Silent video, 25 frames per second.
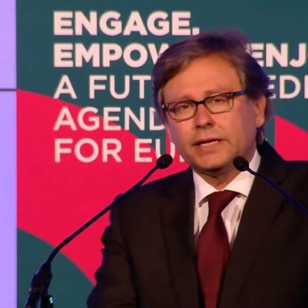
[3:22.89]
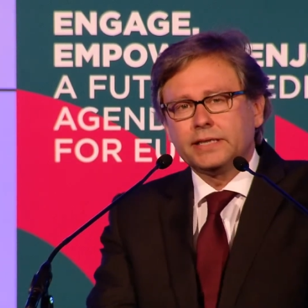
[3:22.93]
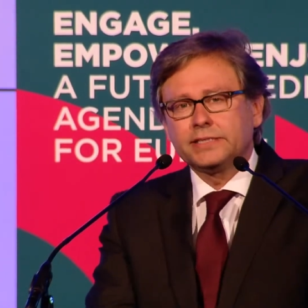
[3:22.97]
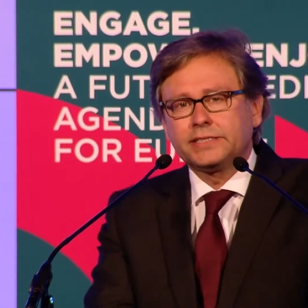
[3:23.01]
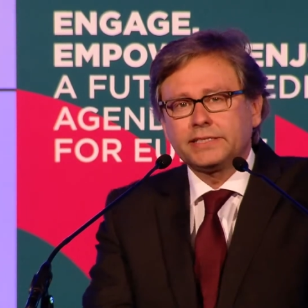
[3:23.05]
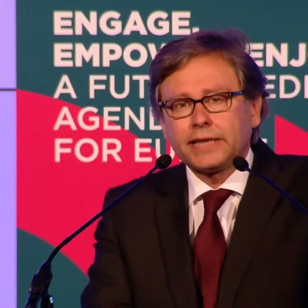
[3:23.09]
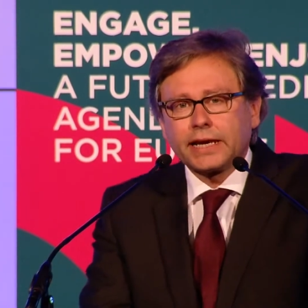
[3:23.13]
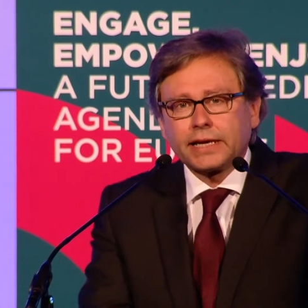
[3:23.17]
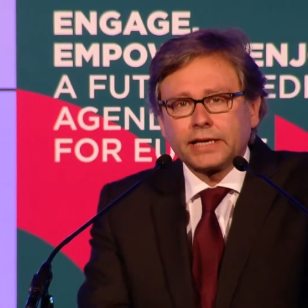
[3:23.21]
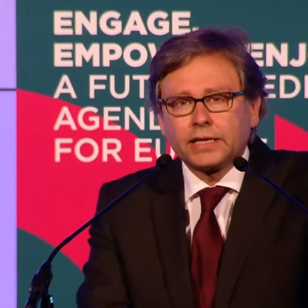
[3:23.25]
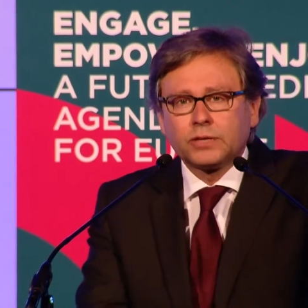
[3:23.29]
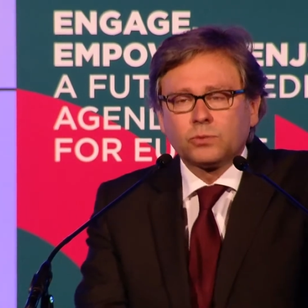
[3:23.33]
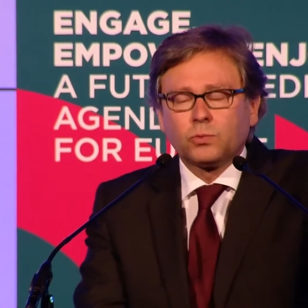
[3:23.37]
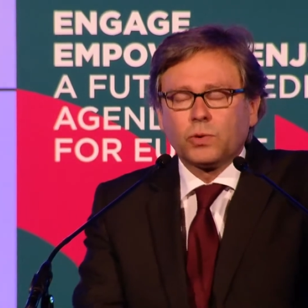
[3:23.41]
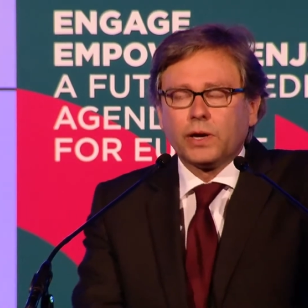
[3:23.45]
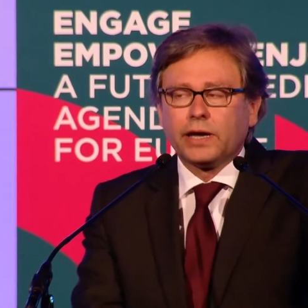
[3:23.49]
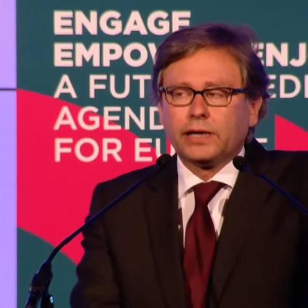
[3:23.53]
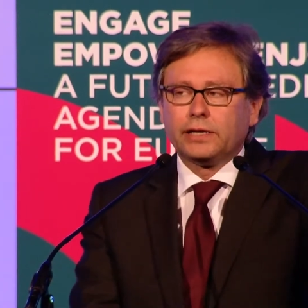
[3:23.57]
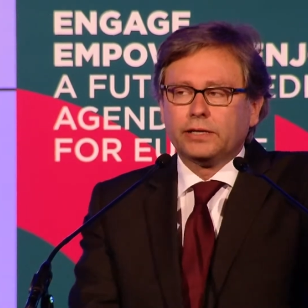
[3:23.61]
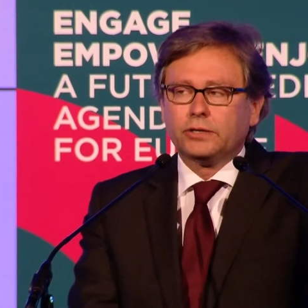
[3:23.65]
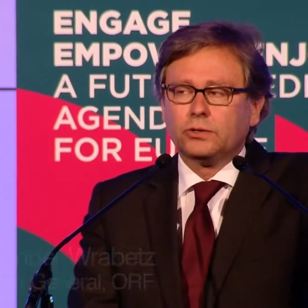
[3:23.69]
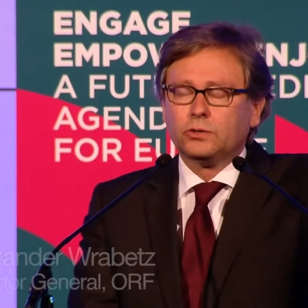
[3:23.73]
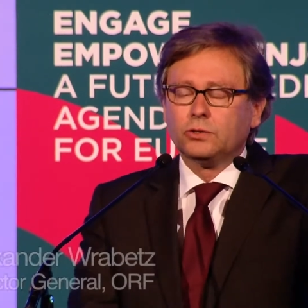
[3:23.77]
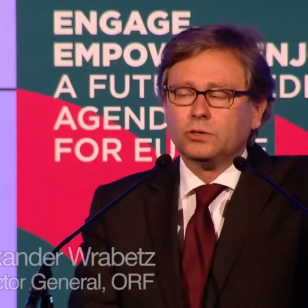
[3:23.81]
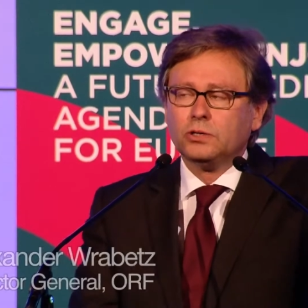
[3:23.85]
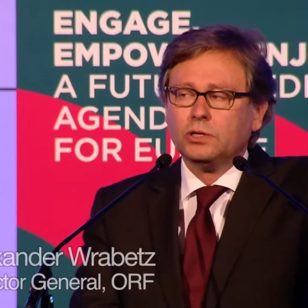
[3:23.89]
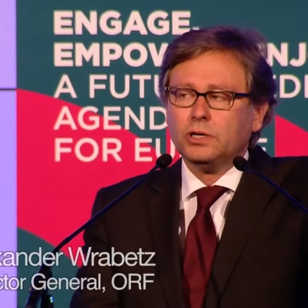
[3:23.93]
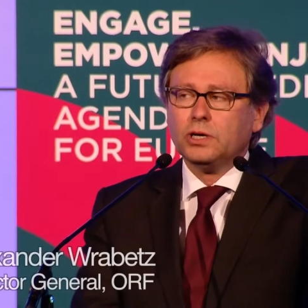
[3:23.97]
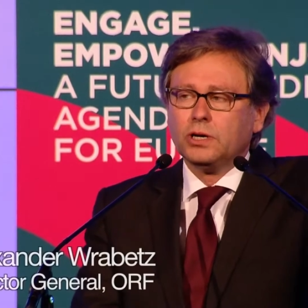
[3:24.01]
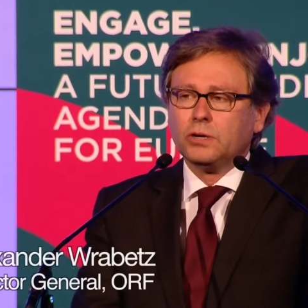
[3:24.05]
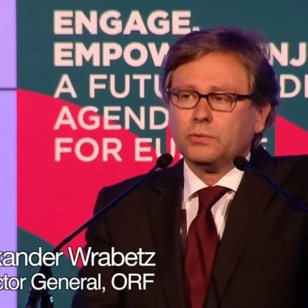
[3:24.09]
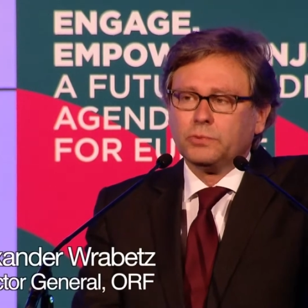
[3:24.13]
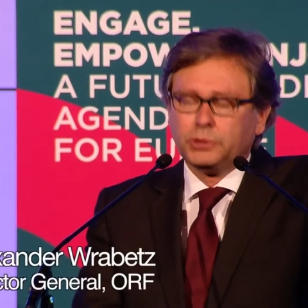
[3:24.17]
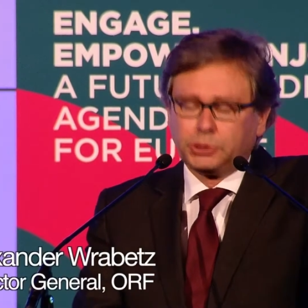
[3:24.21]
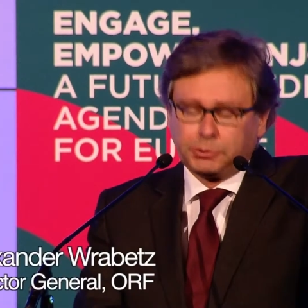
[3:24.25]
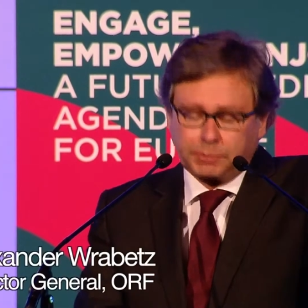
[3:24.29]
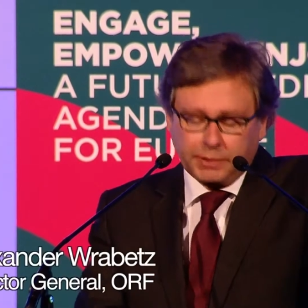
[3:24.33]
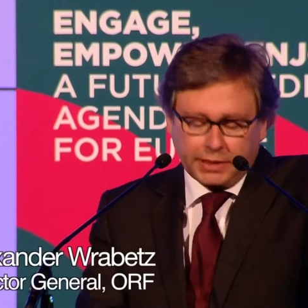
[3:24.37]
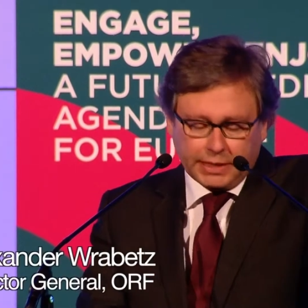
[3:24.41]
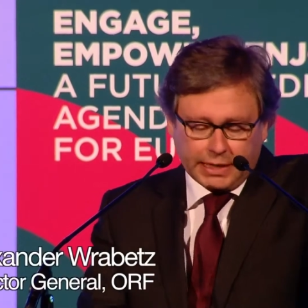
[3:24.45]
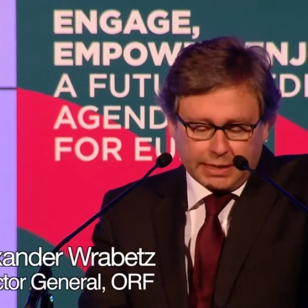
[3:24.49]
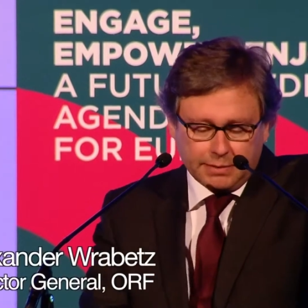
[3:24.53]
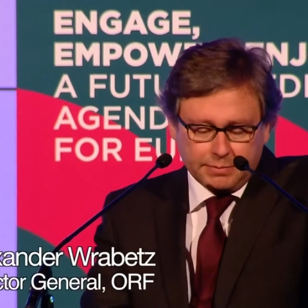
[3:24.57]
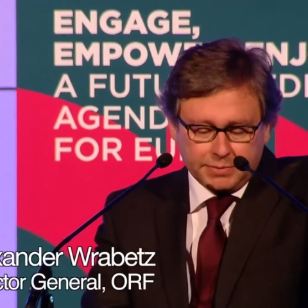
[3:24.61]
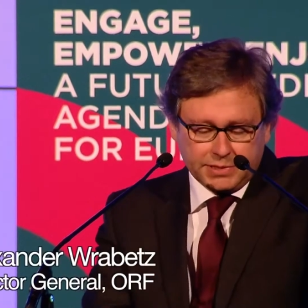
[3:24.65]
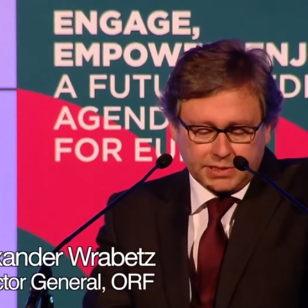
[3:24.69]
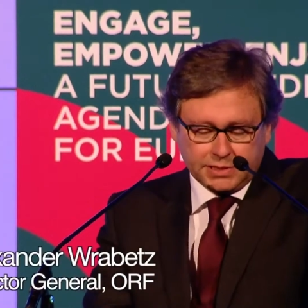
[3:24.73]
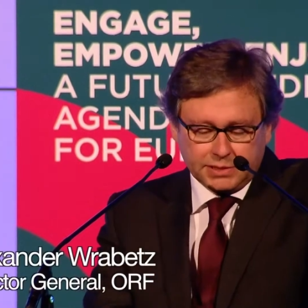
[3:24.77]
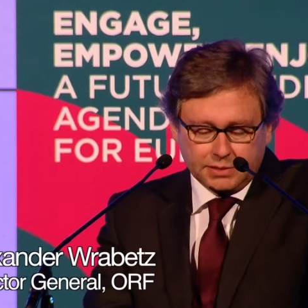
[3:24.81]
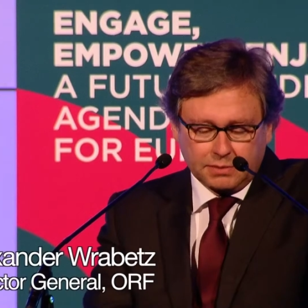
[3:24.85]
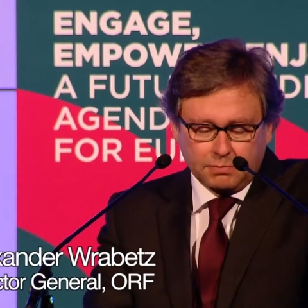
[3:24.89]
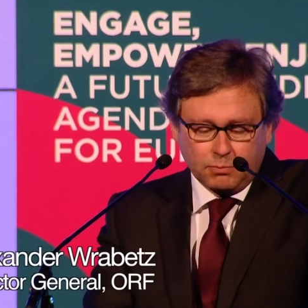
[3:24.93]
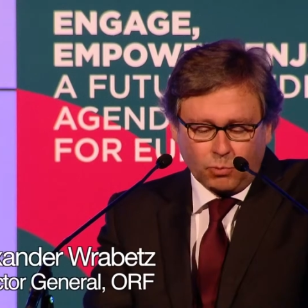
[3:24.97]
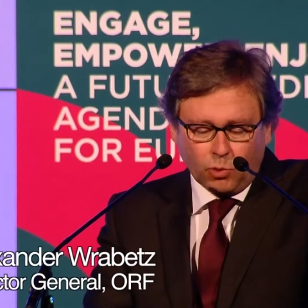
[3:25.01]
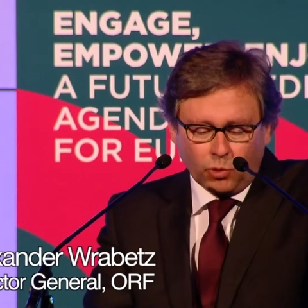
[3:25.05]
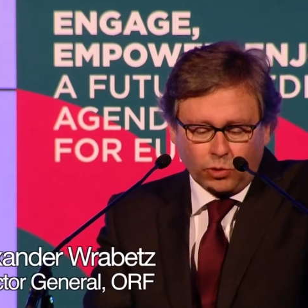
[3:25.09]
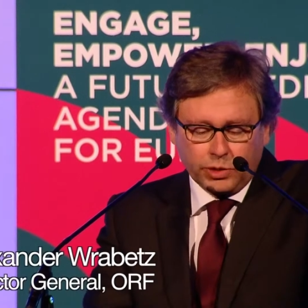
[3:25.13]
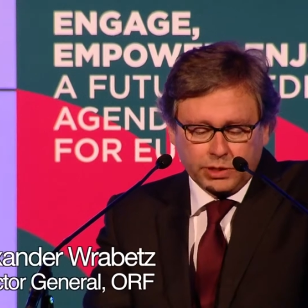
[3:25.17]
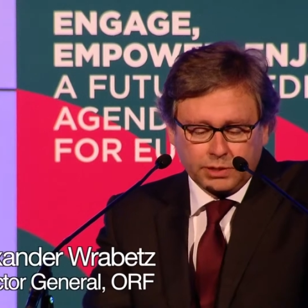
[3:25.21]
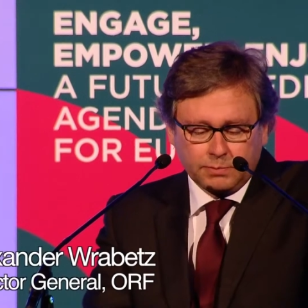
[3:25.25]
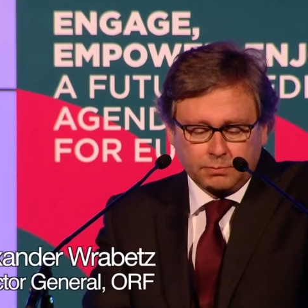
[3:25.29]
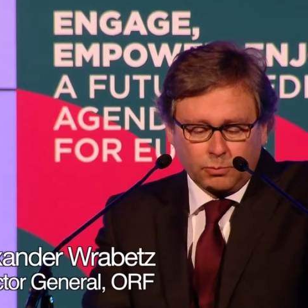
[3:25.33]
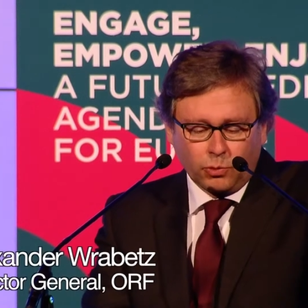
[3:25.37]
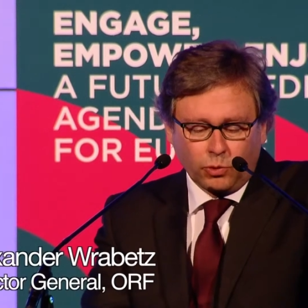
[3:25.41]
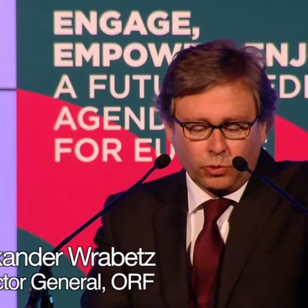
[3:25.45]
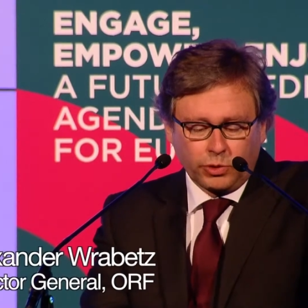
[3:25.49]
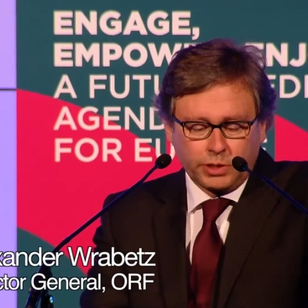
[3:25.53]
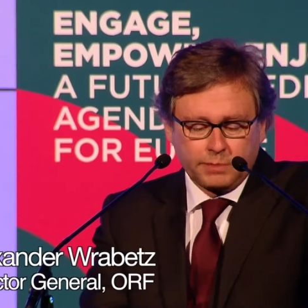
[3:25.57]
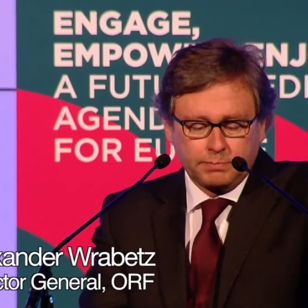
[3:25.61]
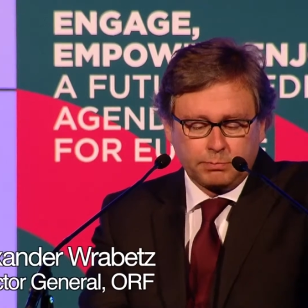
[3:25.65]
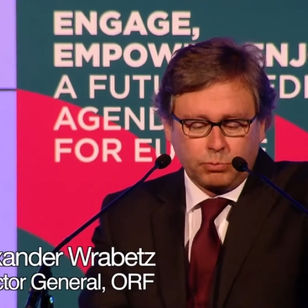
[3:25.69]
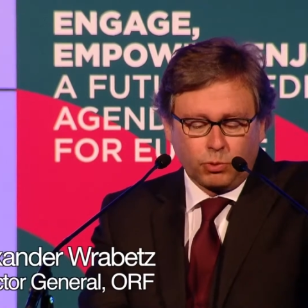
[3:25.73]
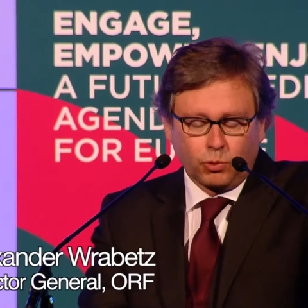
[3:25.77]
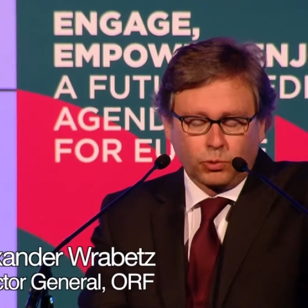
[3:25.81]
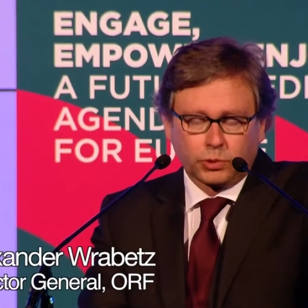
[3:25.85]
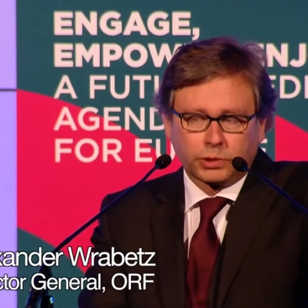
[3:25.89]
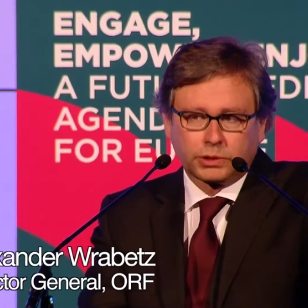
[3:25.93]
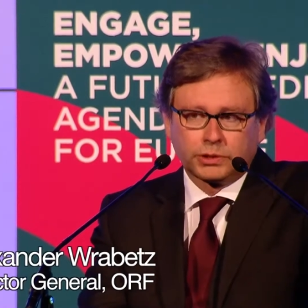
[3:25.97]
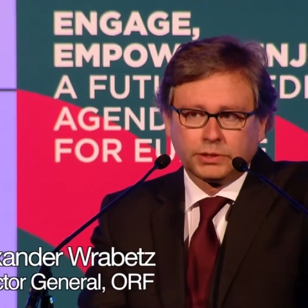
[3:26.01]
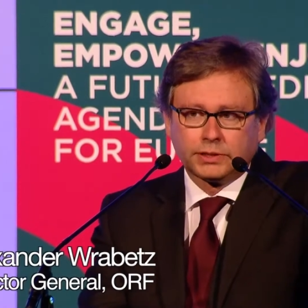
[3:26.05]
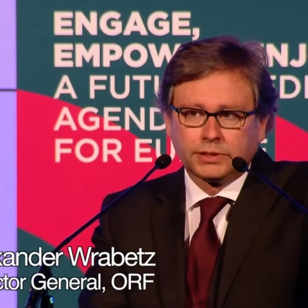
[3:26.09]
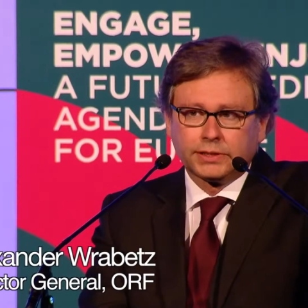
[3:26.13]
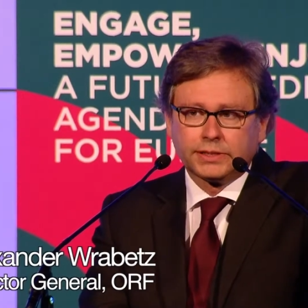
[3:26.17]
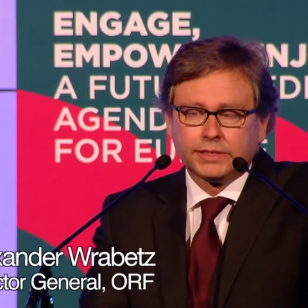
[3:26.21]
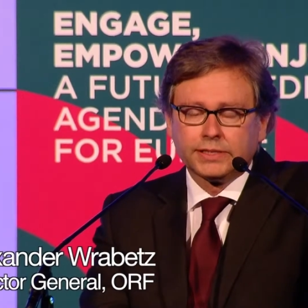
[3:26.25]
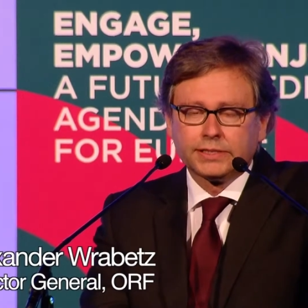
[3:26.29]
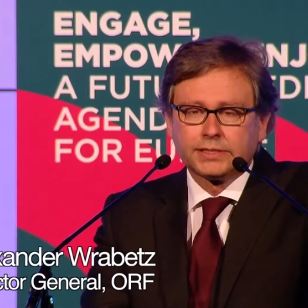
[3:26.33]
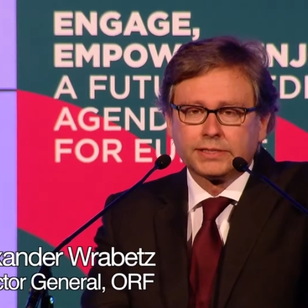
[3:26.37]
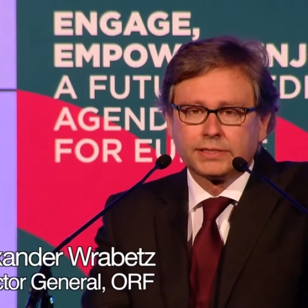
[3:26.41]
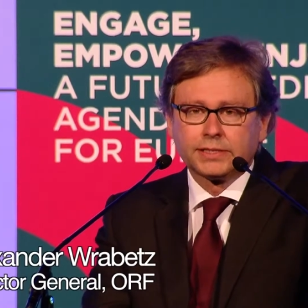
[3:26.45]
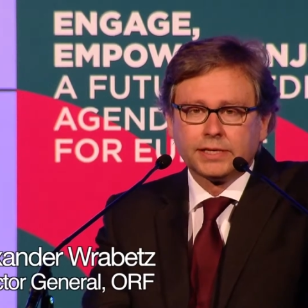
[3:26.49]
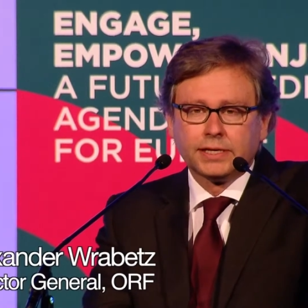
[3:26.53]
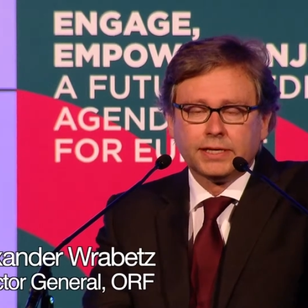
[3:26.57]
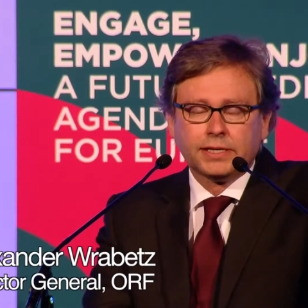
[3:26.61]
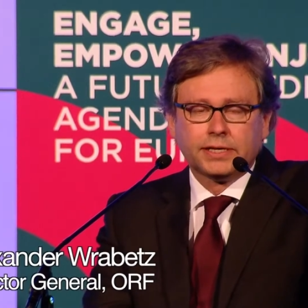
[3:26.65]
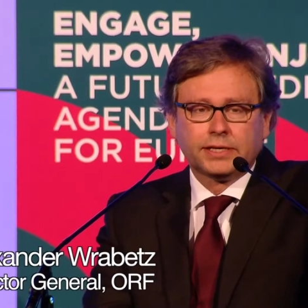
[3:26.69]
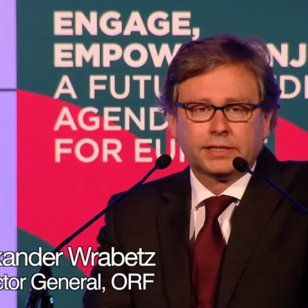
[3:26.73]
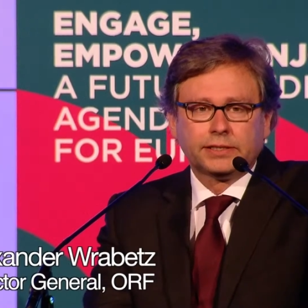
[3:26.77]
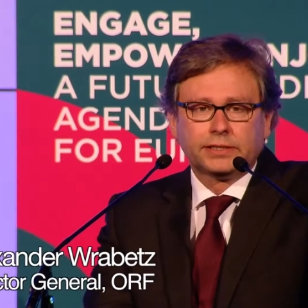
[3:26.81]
A second value, which becomes more and more important, is